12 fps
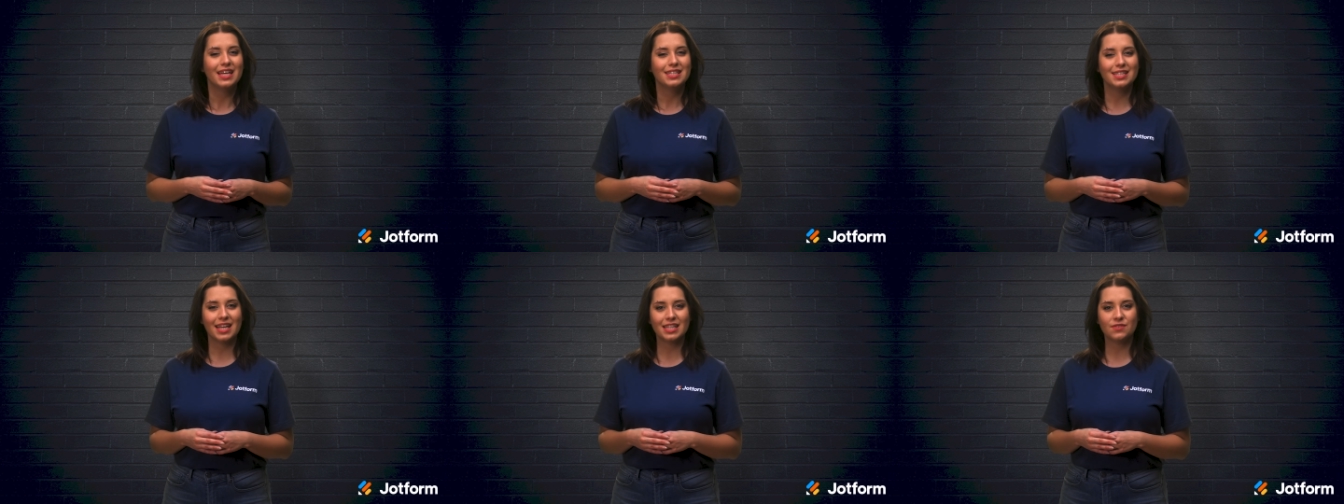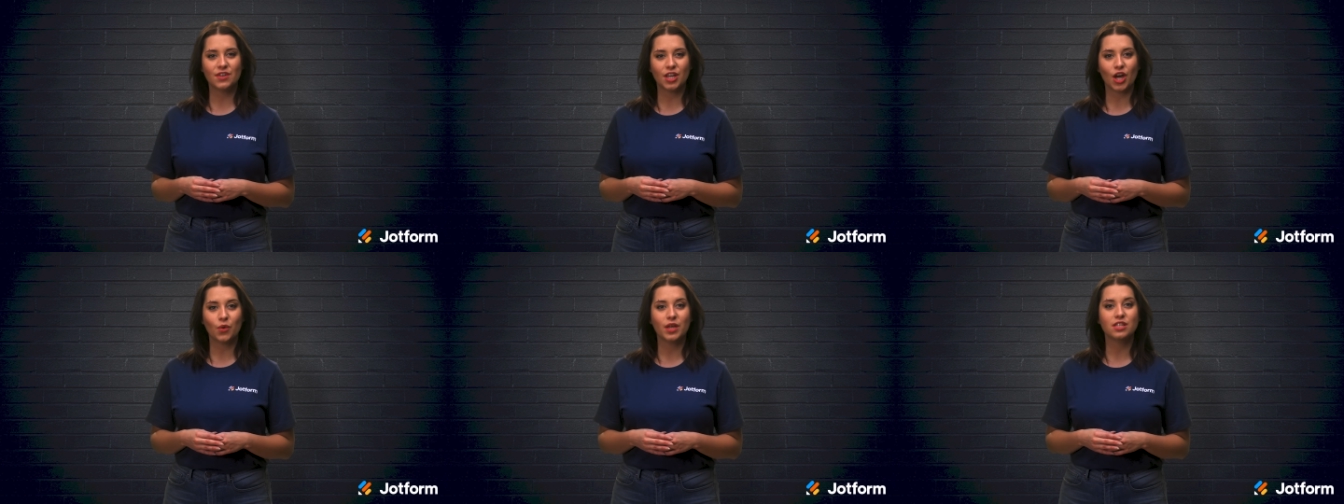Today's
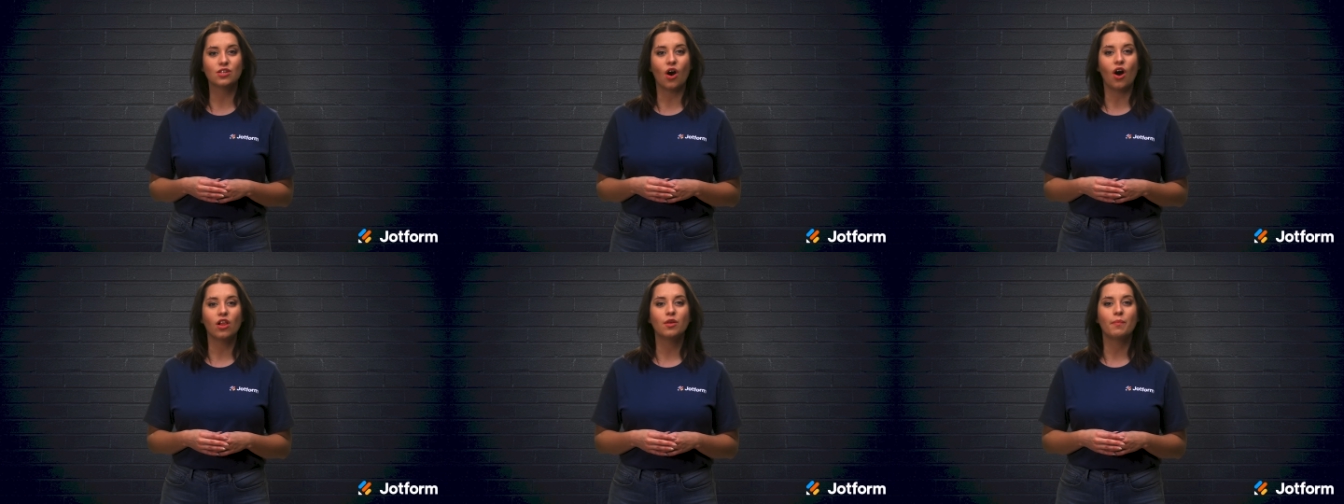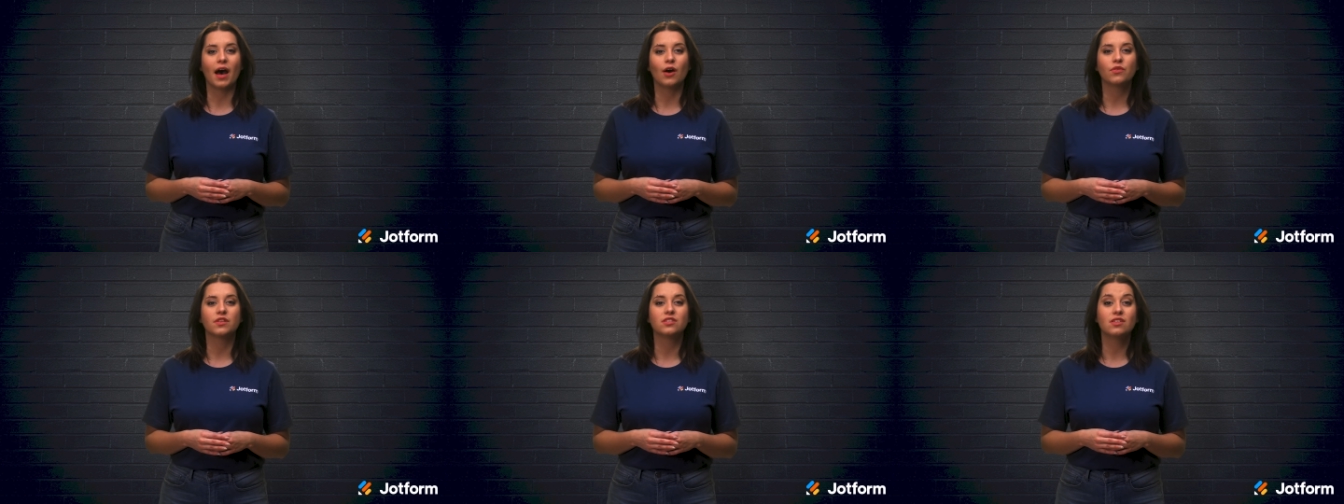video is all
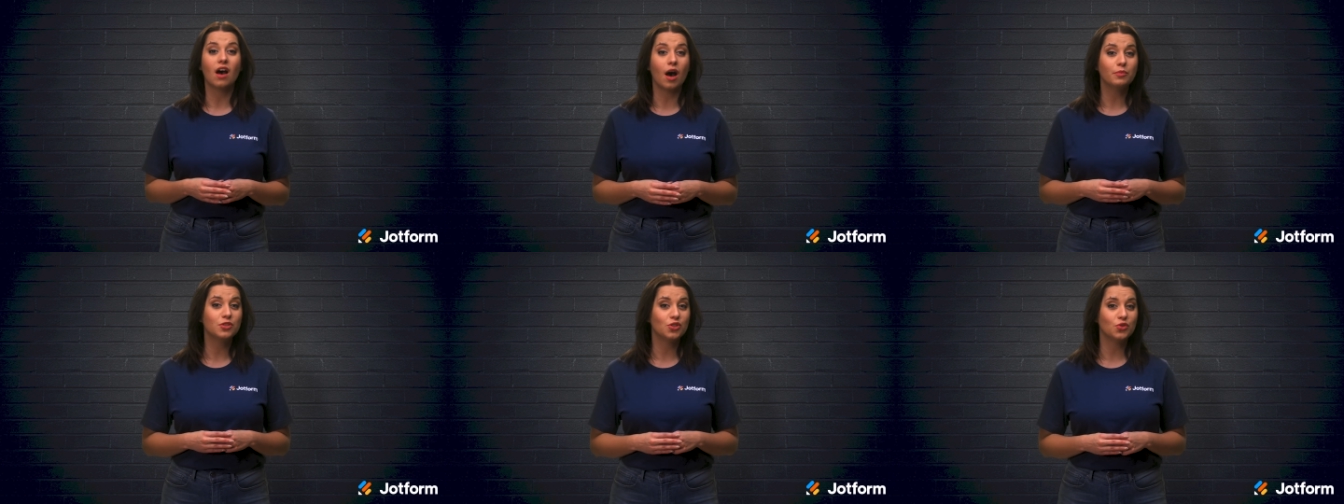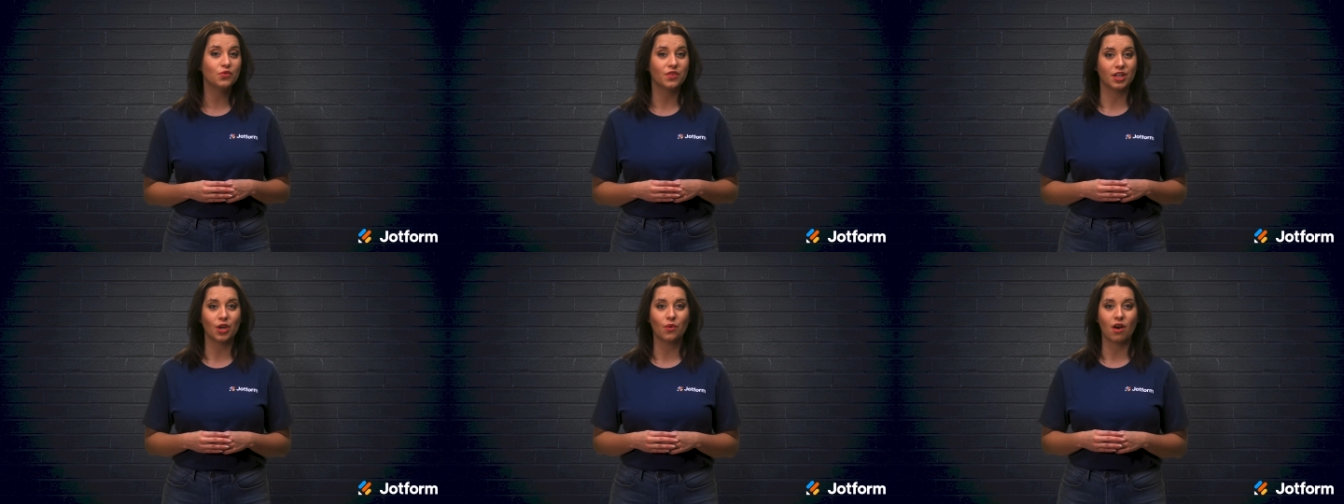about the top two
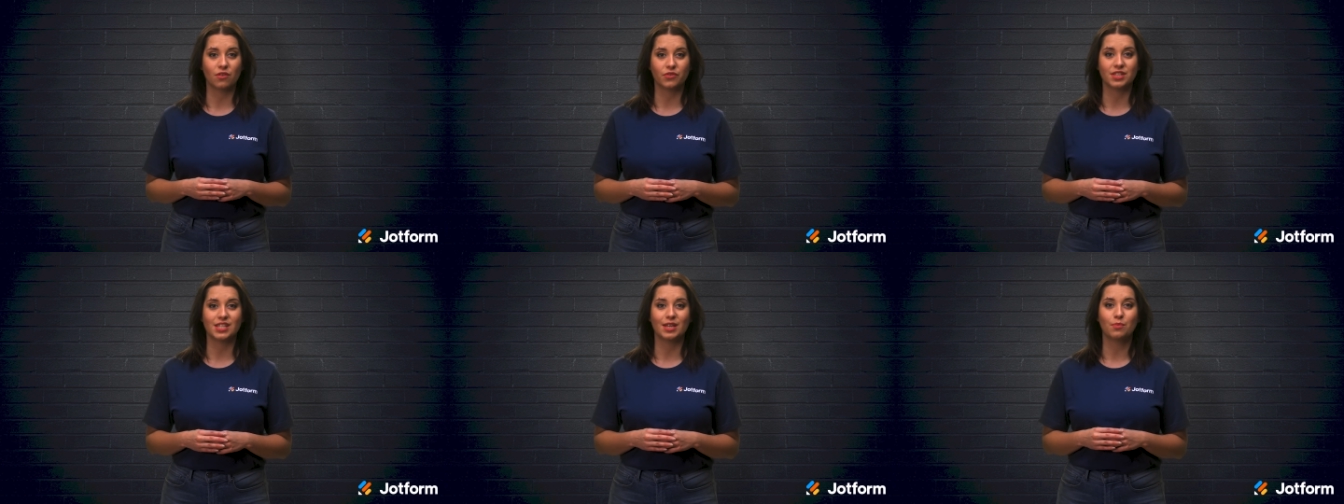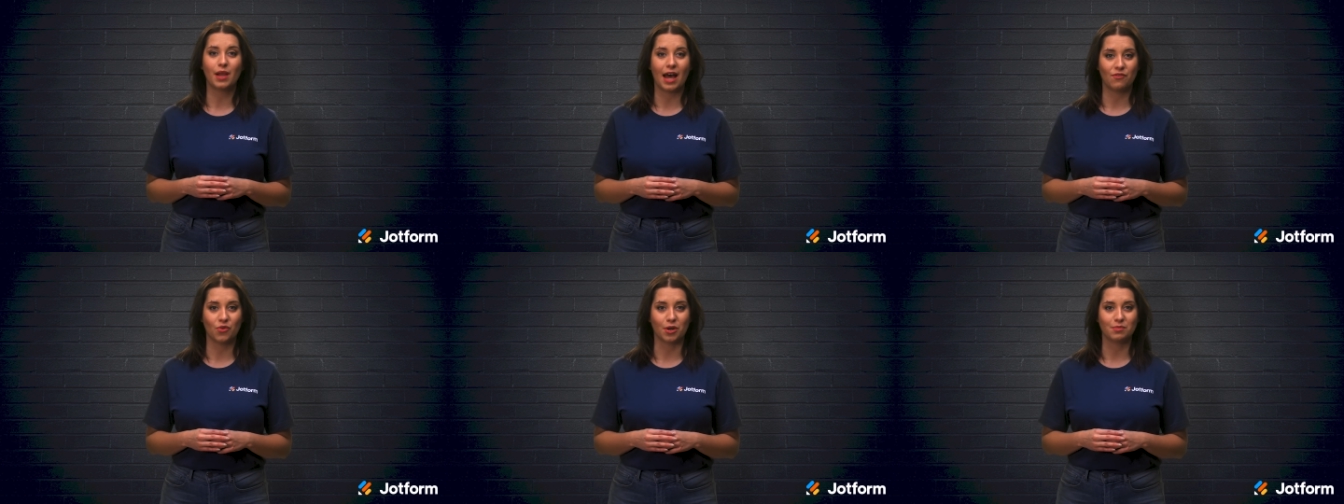video conferencing
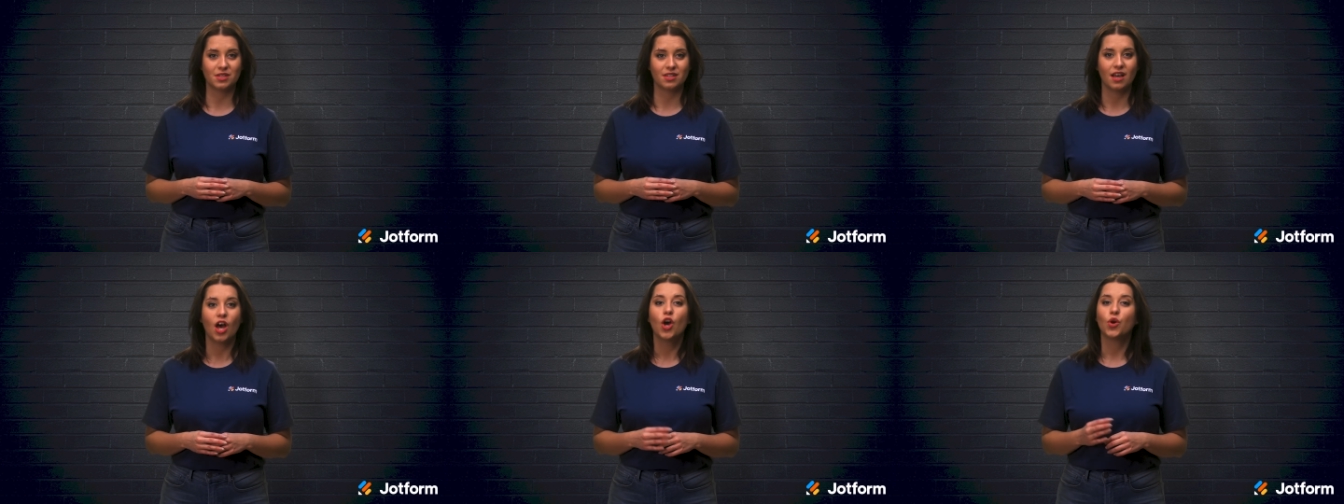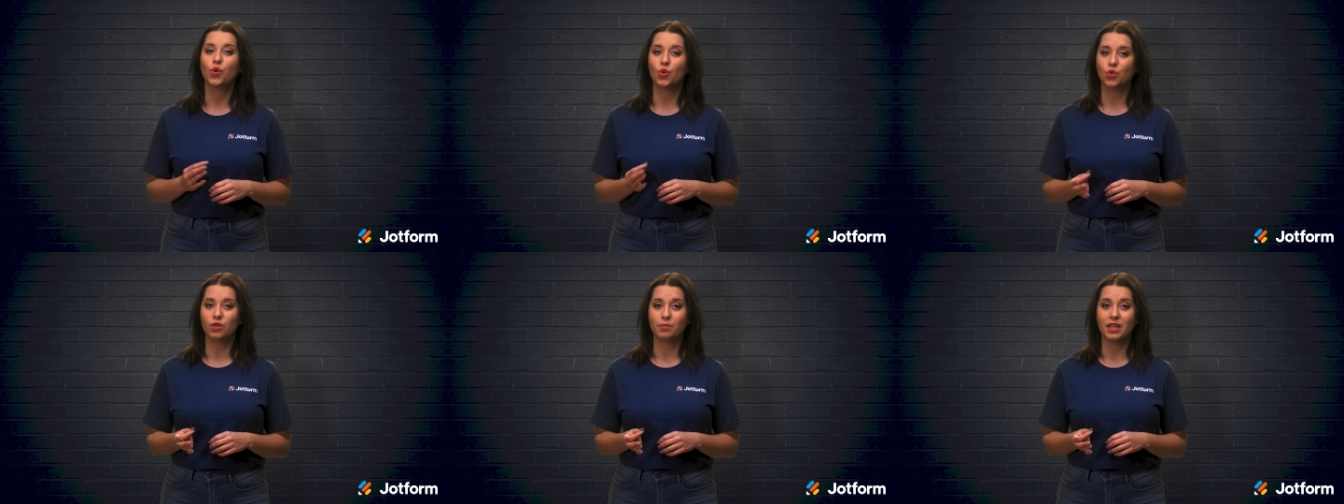platforms,
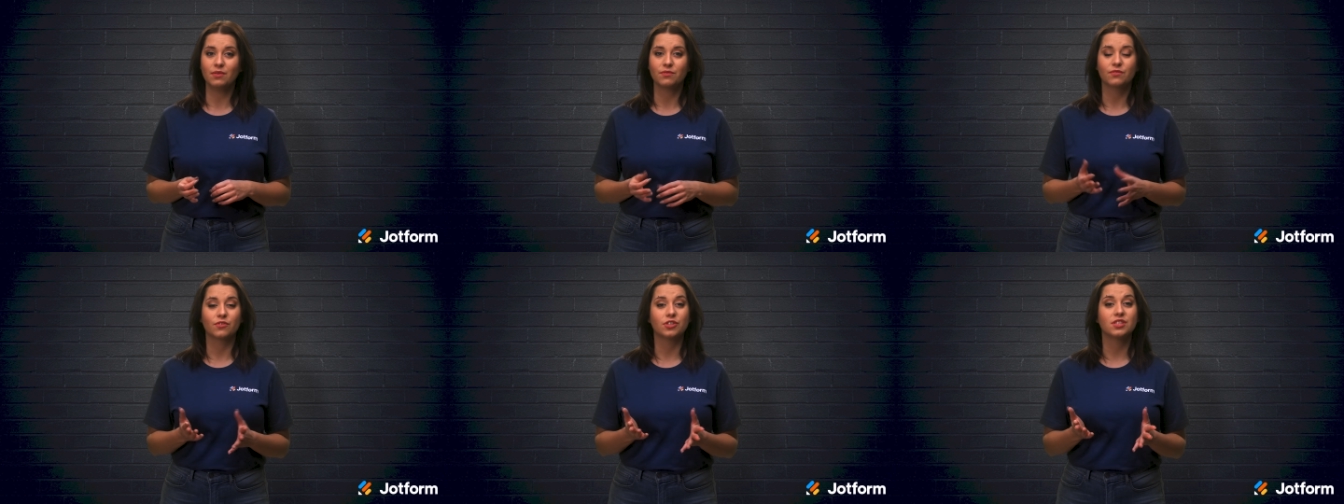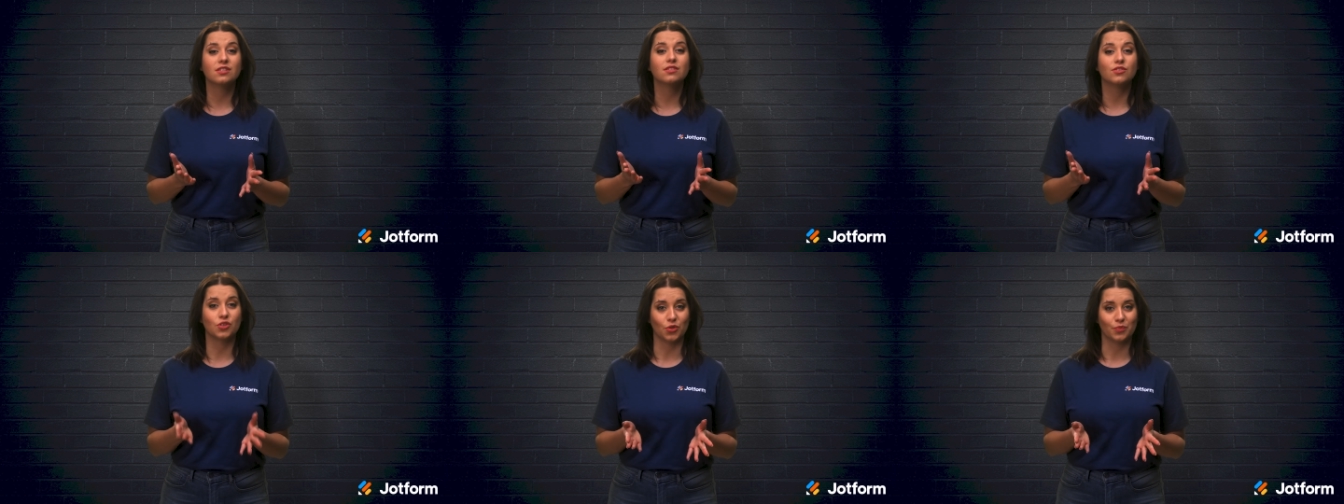Google Meet versus
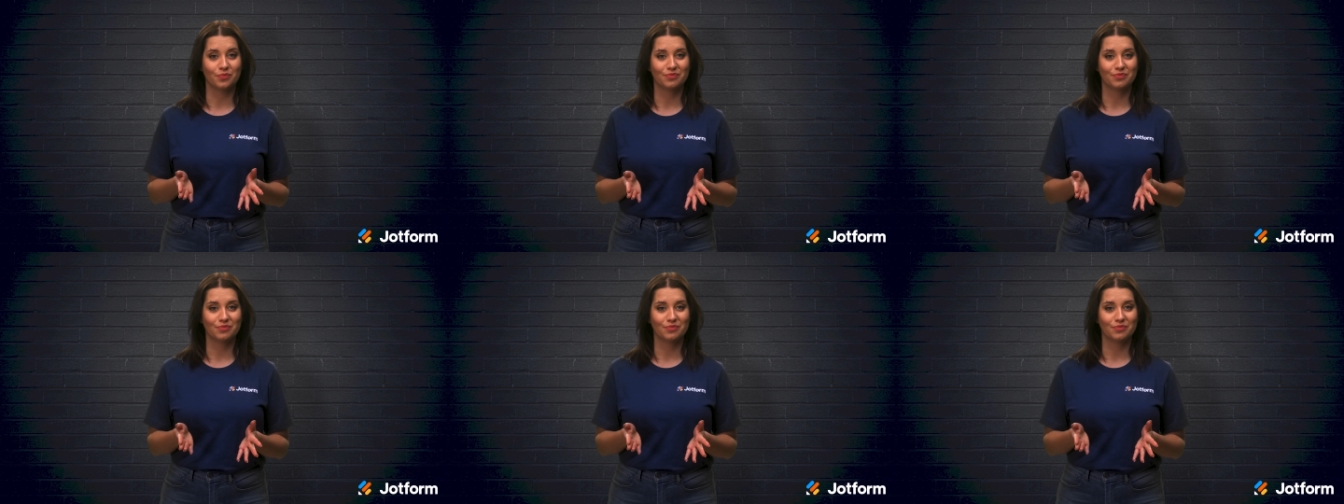Zoom.